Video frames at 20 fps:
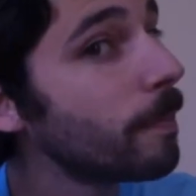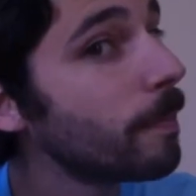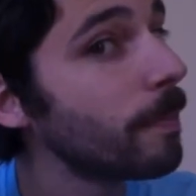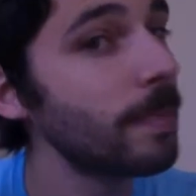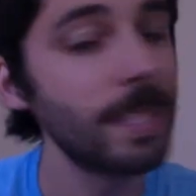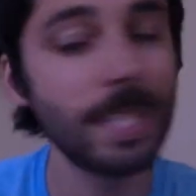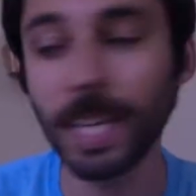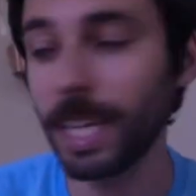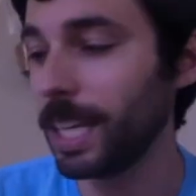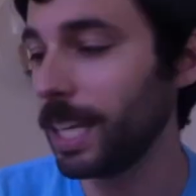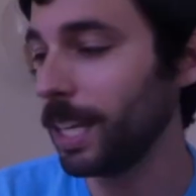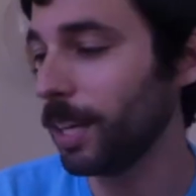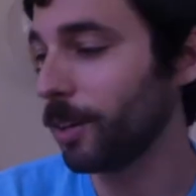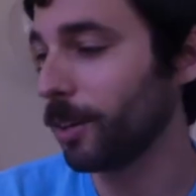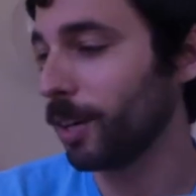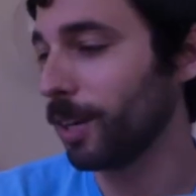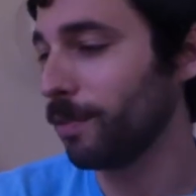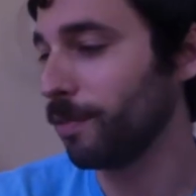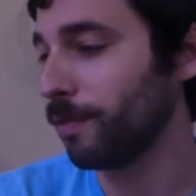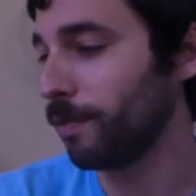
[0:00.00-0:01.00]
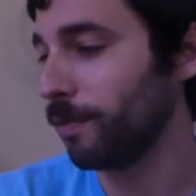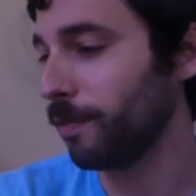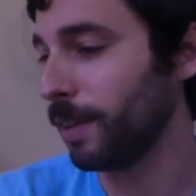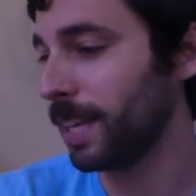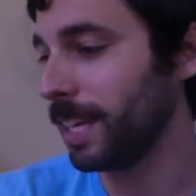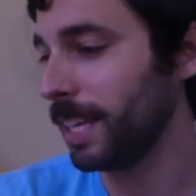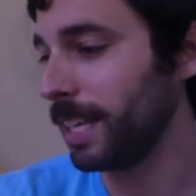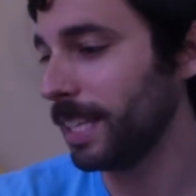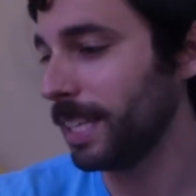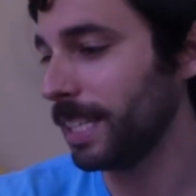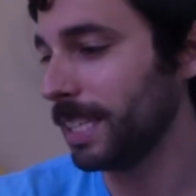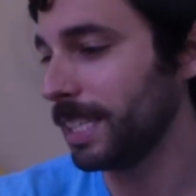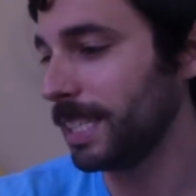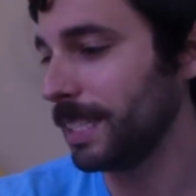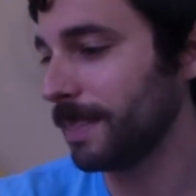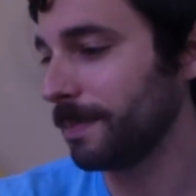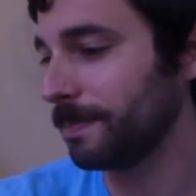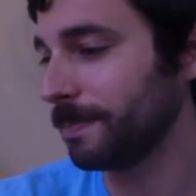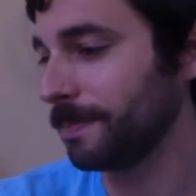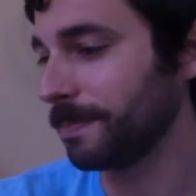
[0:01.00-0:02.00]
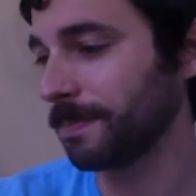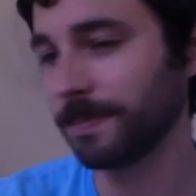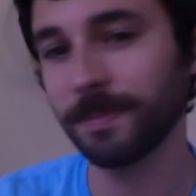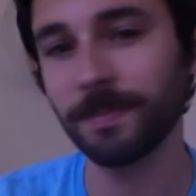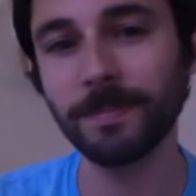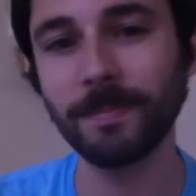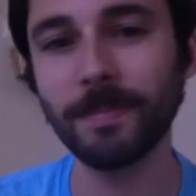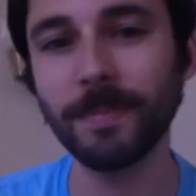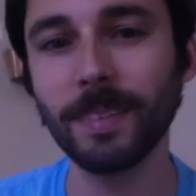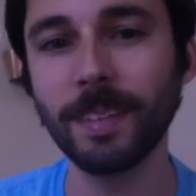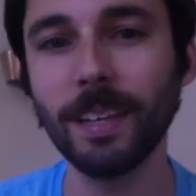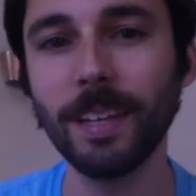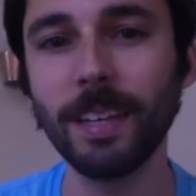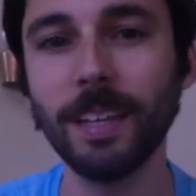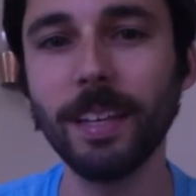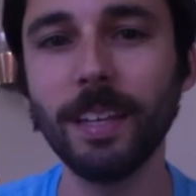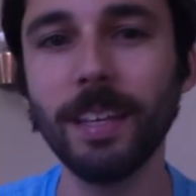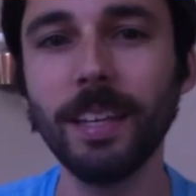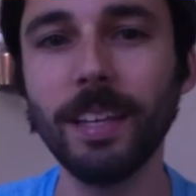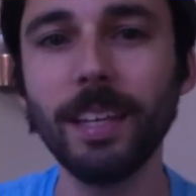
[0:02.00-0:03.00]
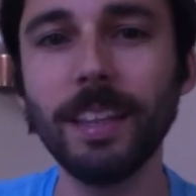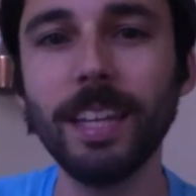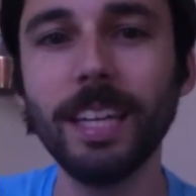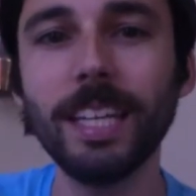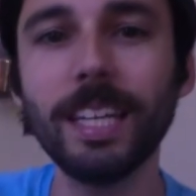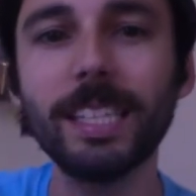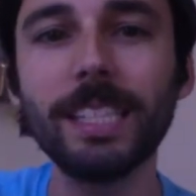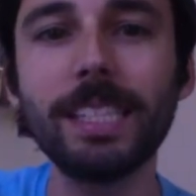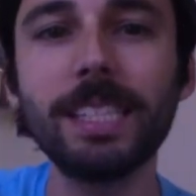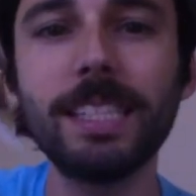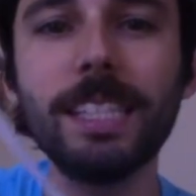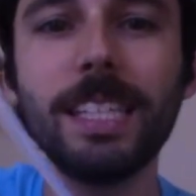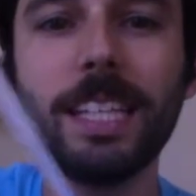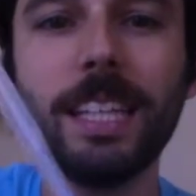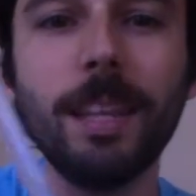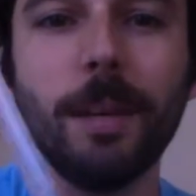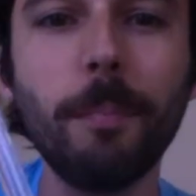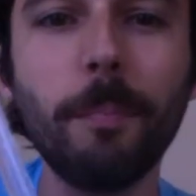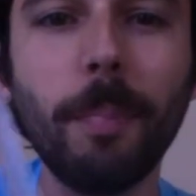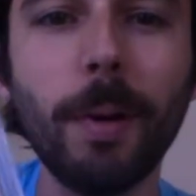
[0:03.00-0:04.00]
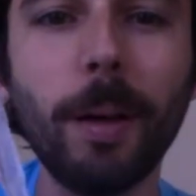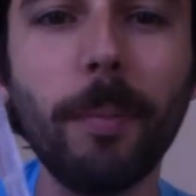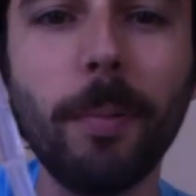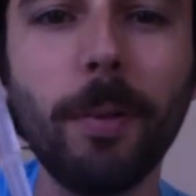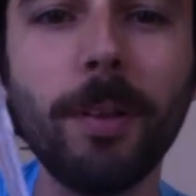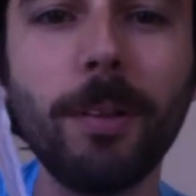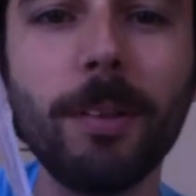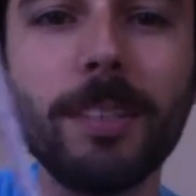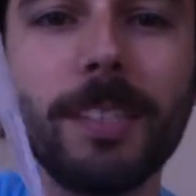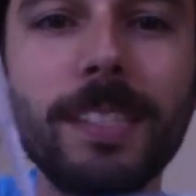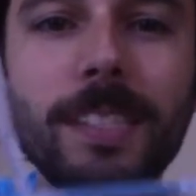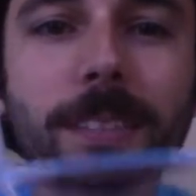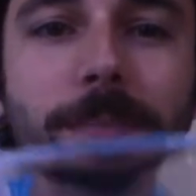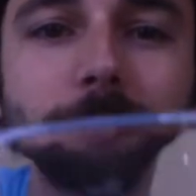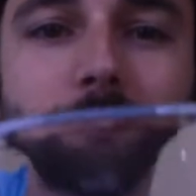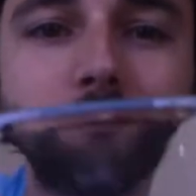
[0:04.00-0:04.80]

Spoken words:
to hear it fizz, and they can see the bubbles.